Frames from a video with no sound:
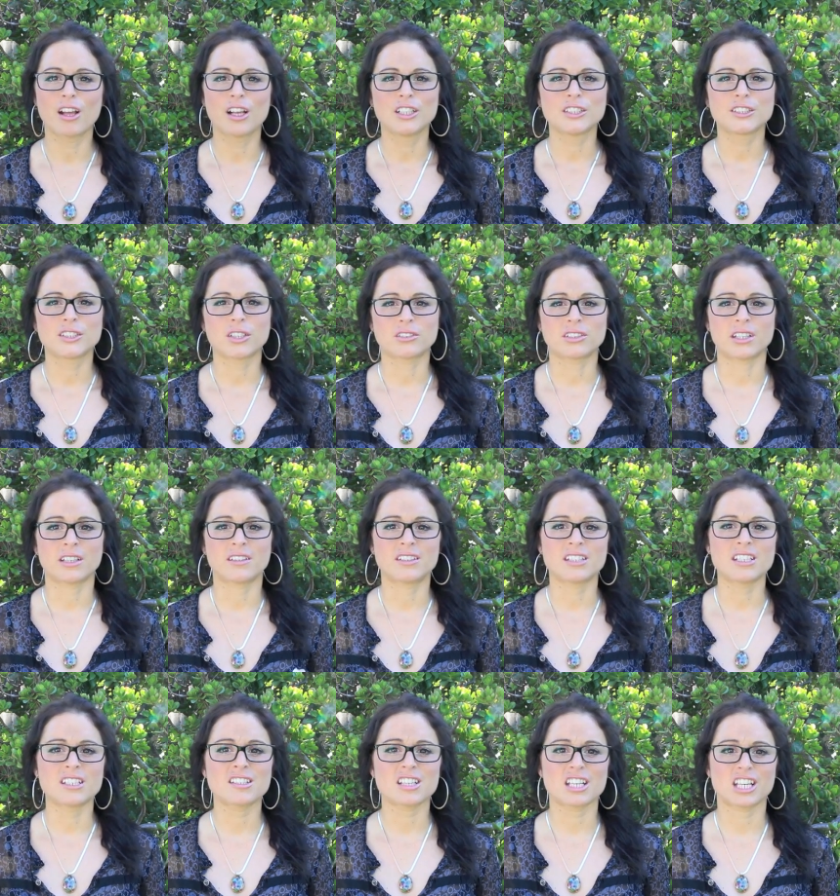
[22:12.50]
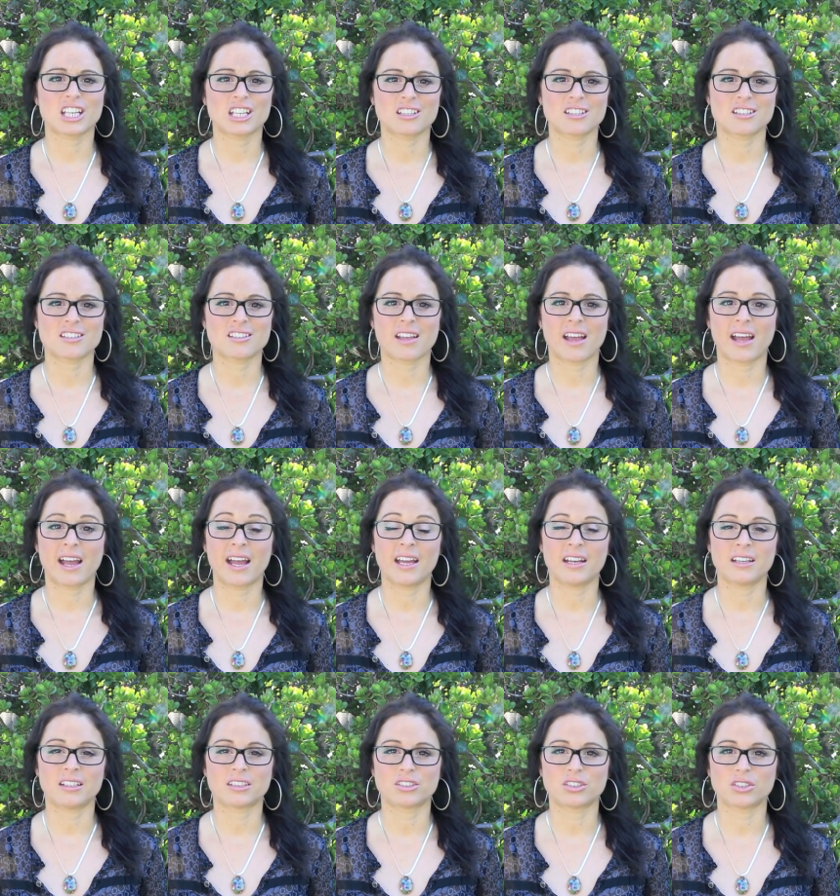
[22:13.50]
so that this
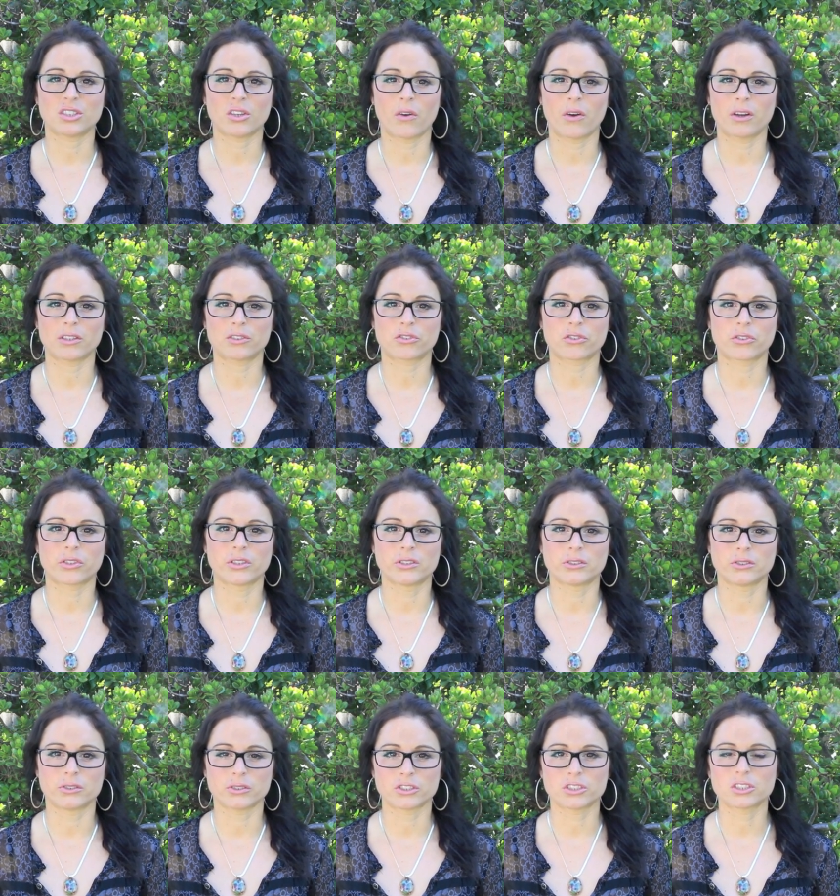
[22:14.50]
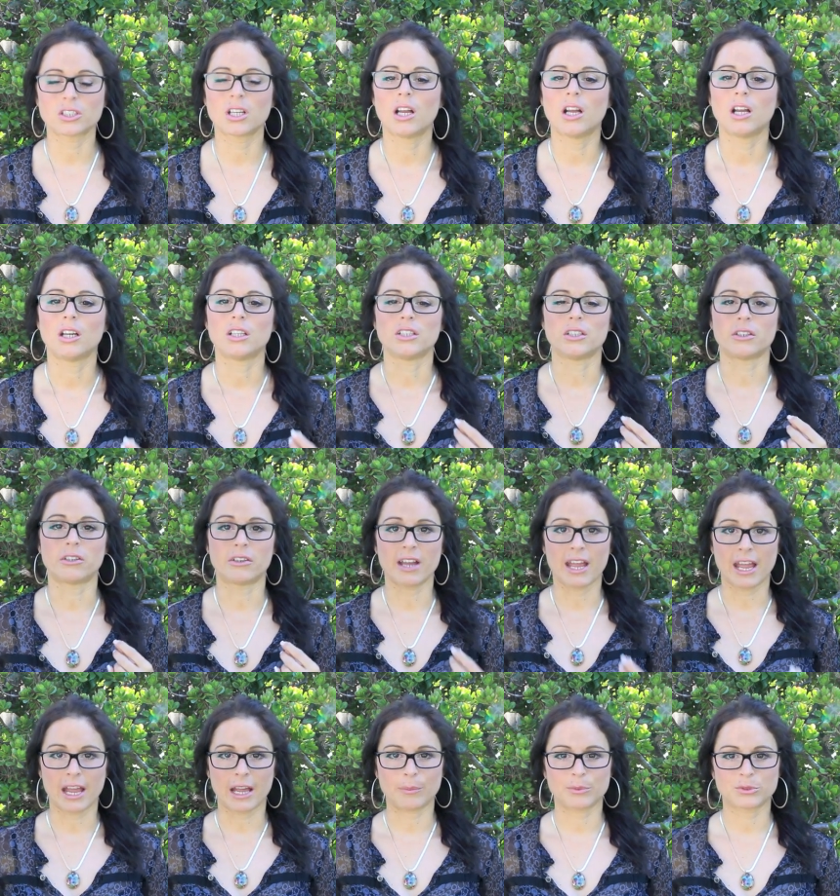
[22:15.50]
insight is your truth, your
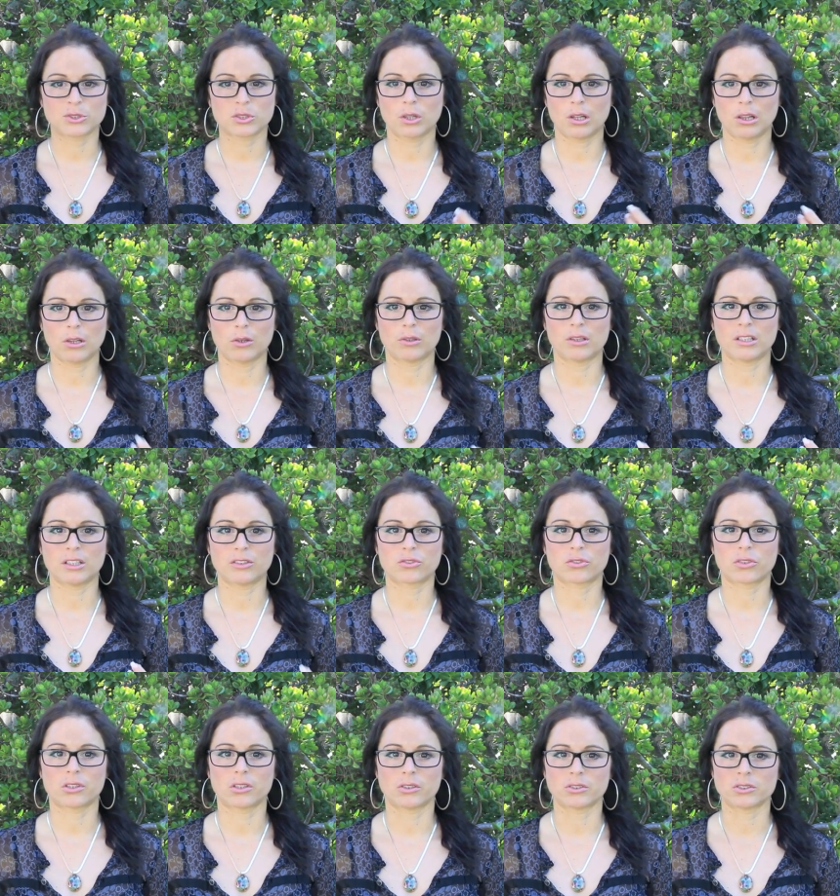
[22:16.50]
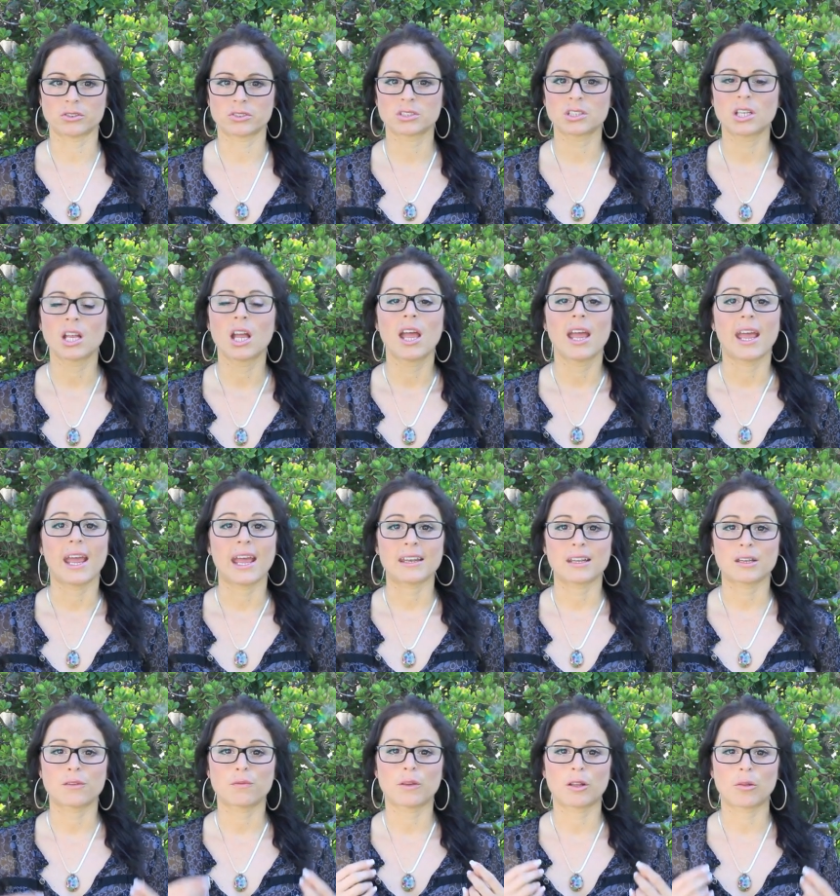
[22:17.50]
absolutely truth, and
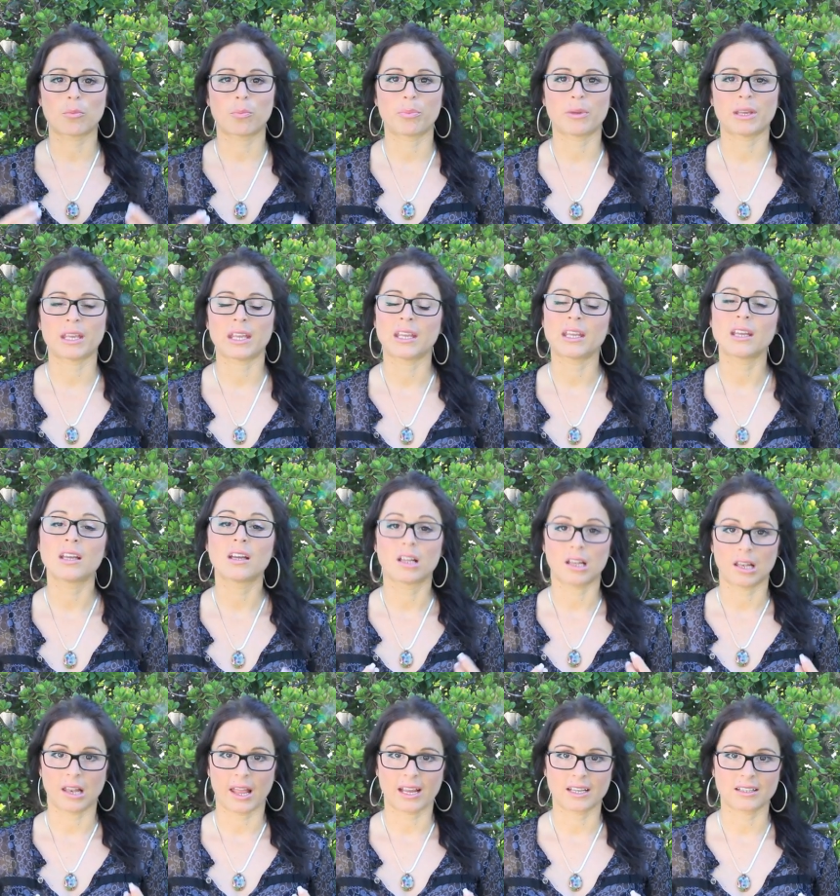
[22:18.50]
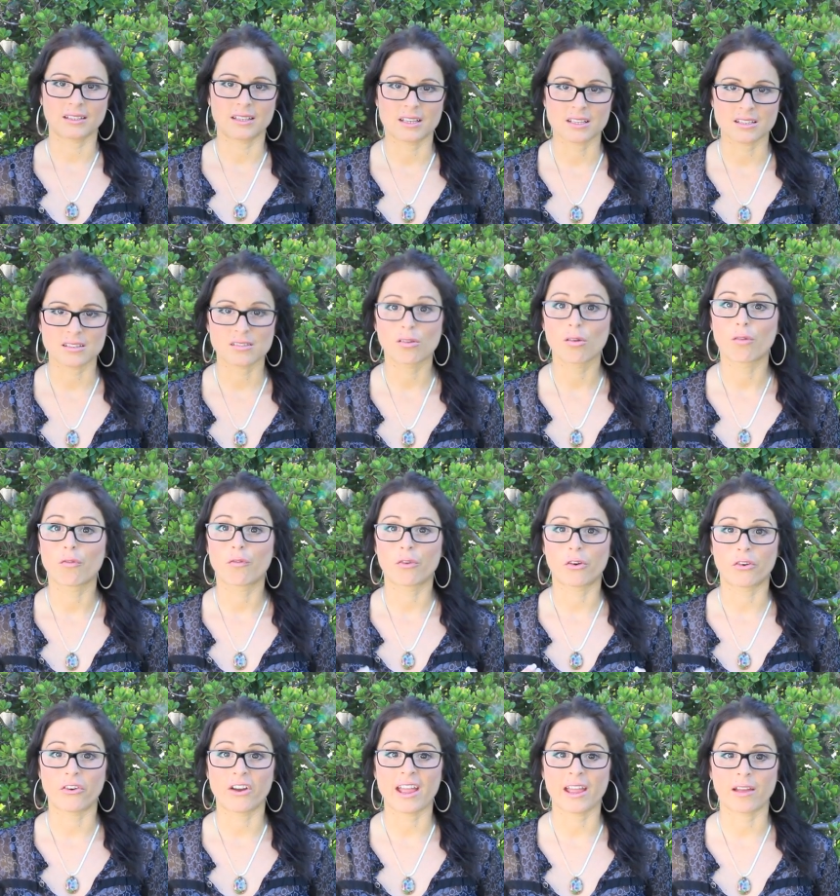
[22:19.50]
it will be like this
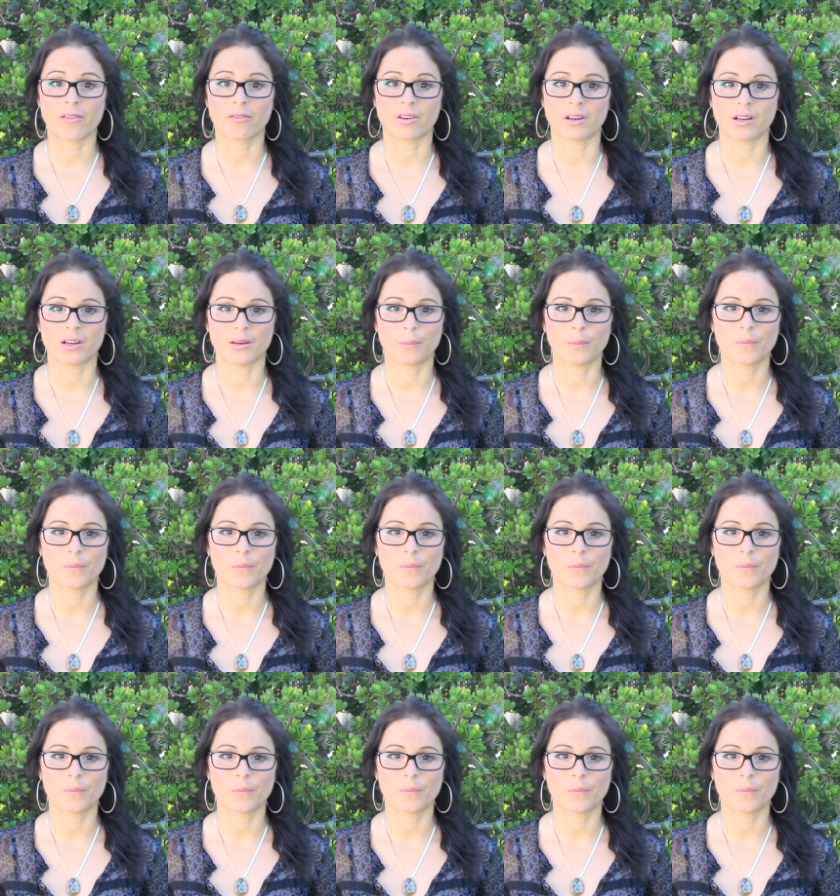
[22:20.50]
forever.